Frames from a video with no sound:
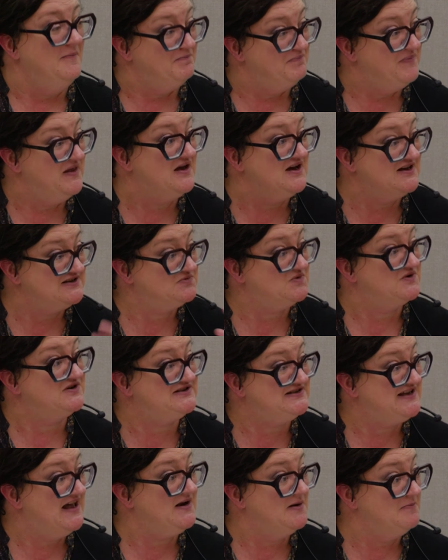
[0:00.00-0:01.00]
because we're
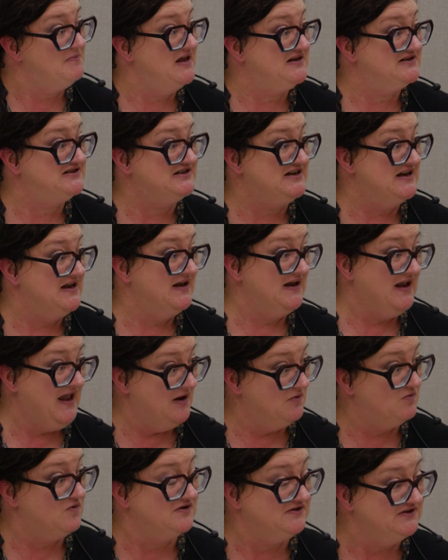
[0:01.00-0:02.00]
sedimenting
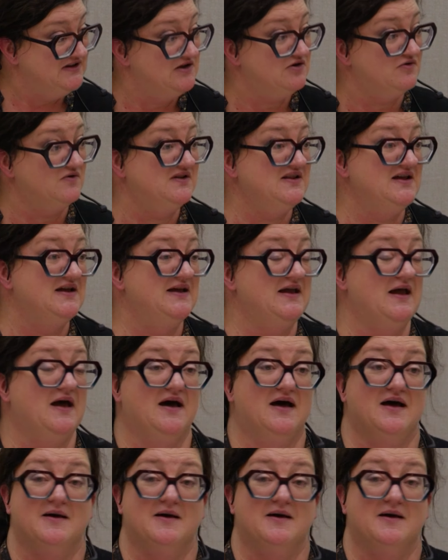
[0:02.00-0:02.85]
and we're literally